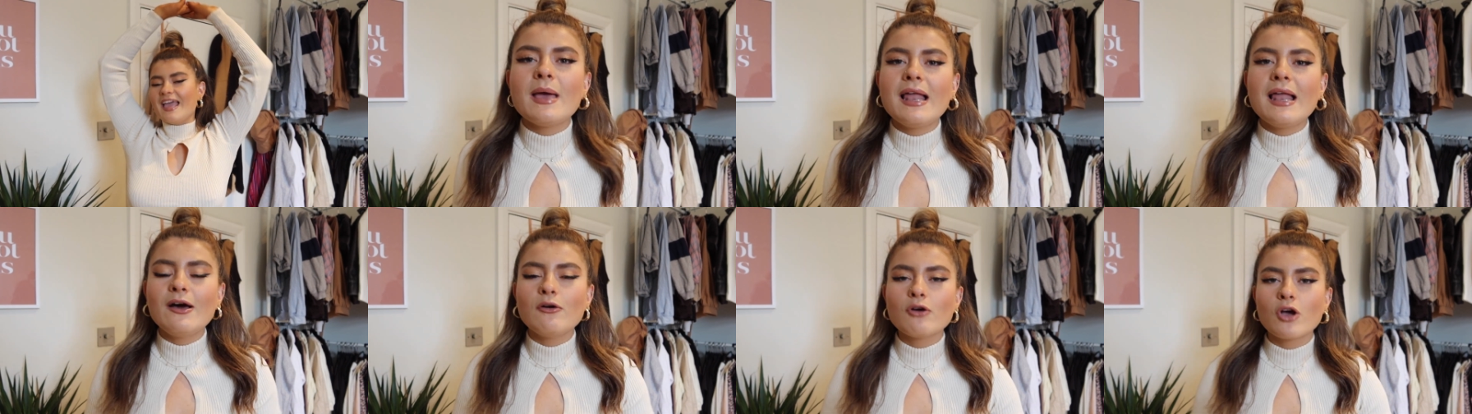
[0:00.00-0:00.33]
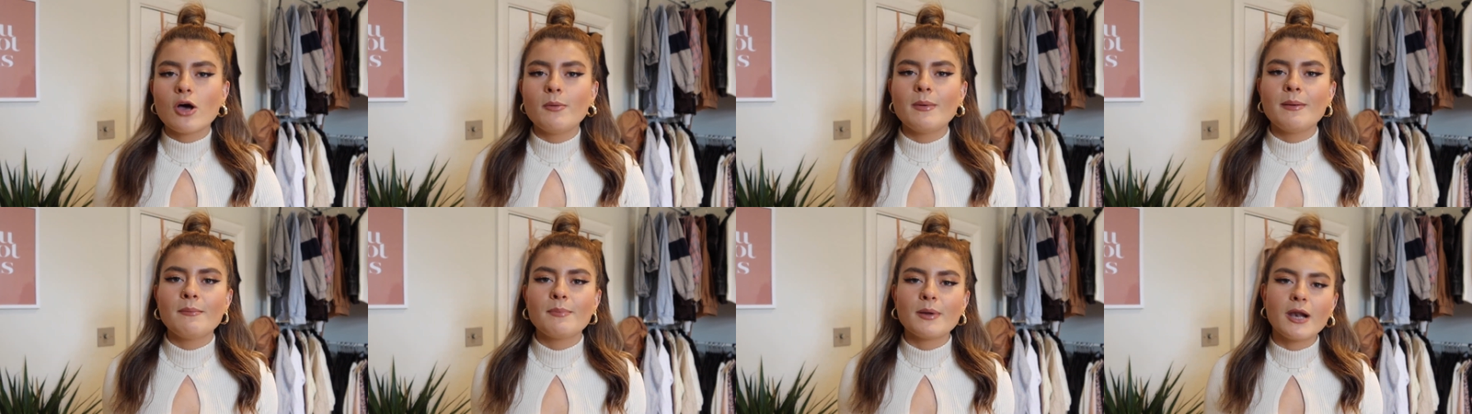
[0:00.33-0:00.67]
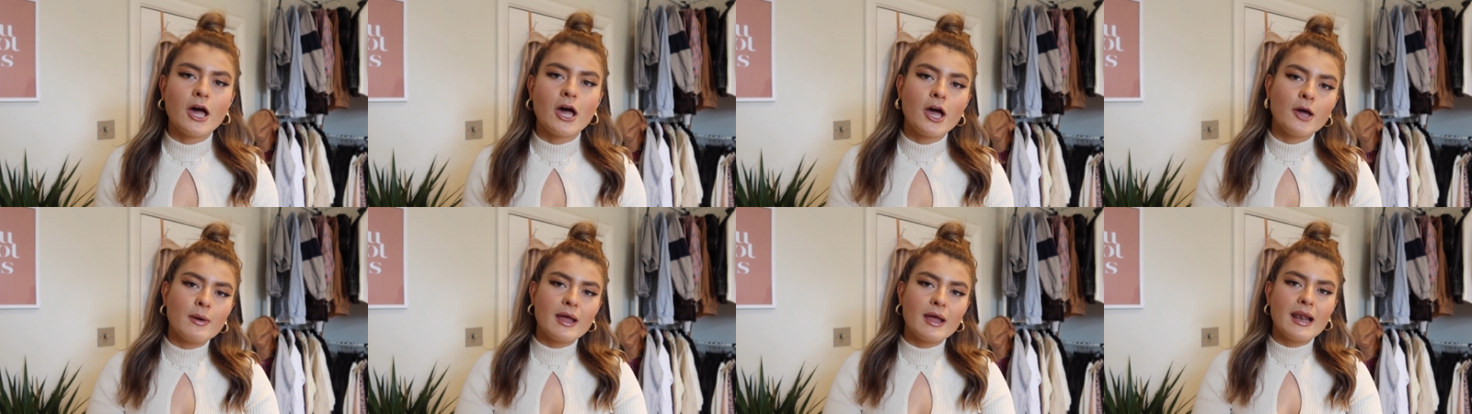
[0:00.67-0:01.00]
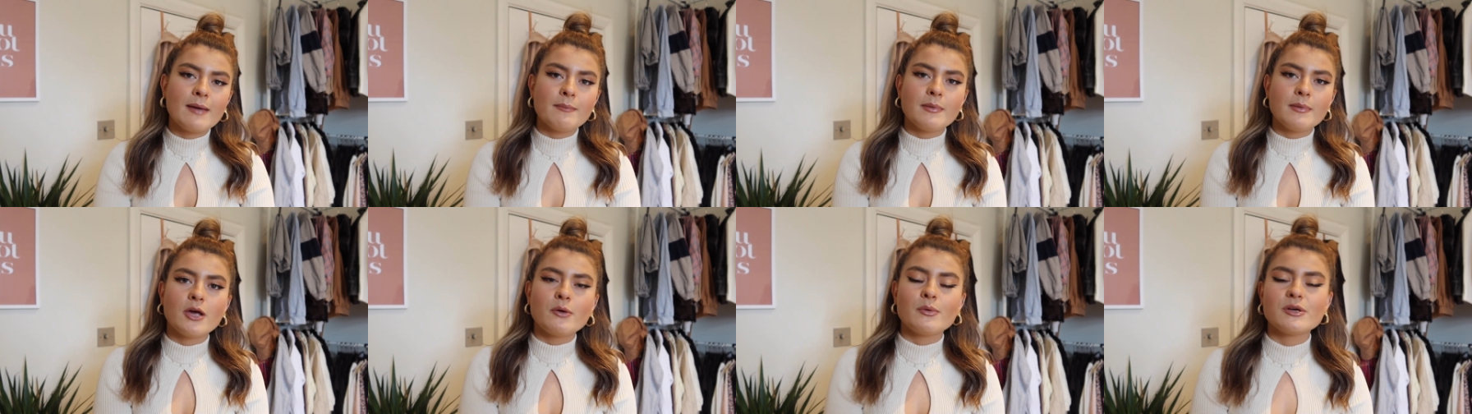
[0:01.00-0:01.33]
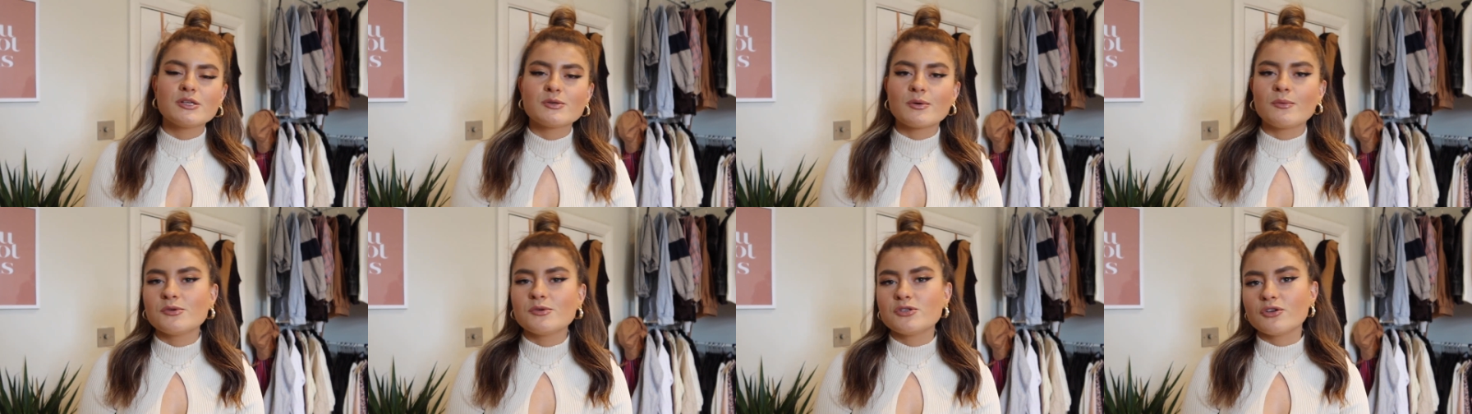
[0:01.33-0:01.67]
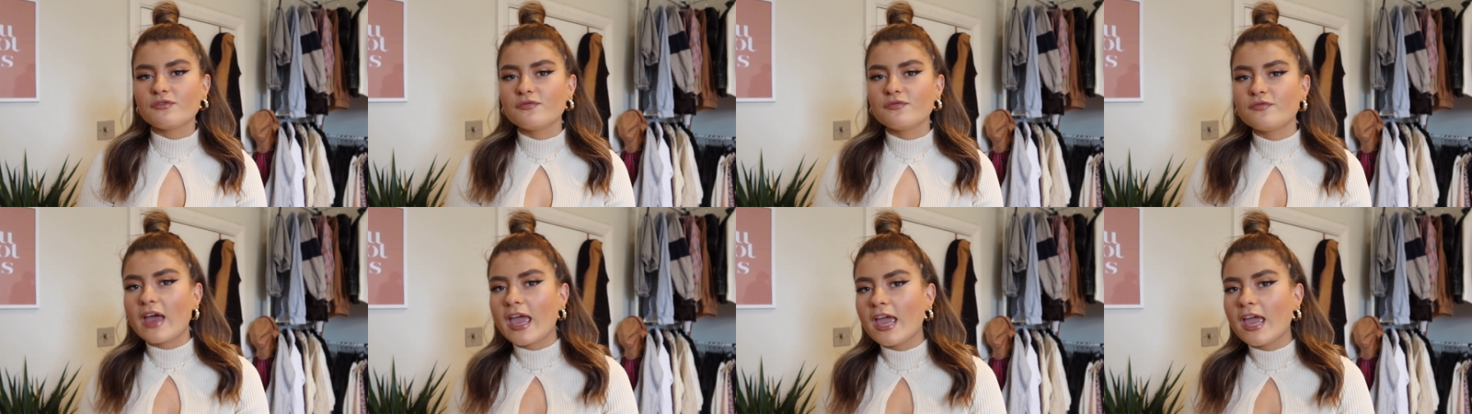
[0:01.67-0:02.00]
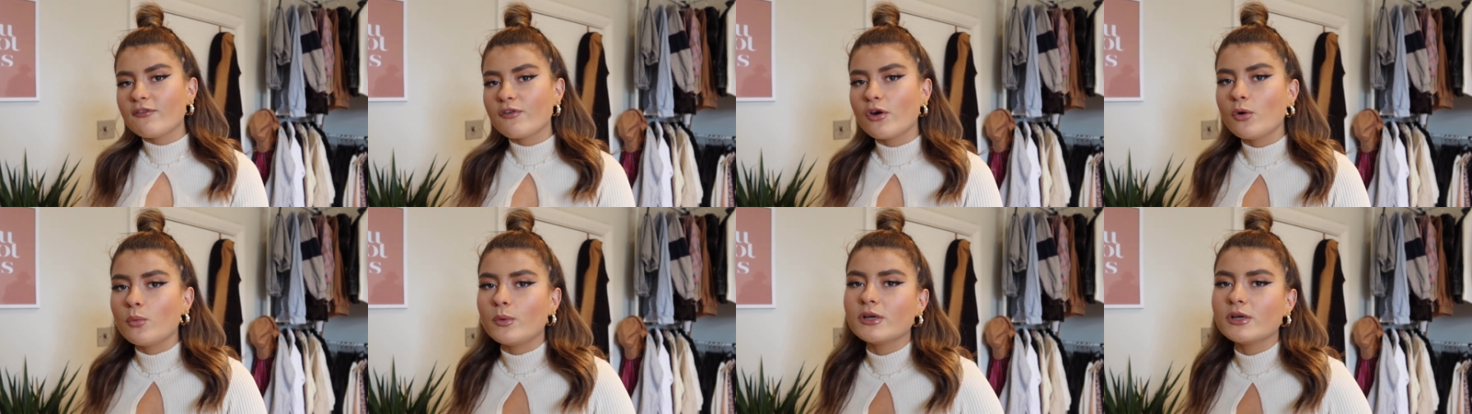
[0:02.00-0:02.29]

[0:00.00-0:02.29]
Leave a little comment below and let me know which one was your favourite,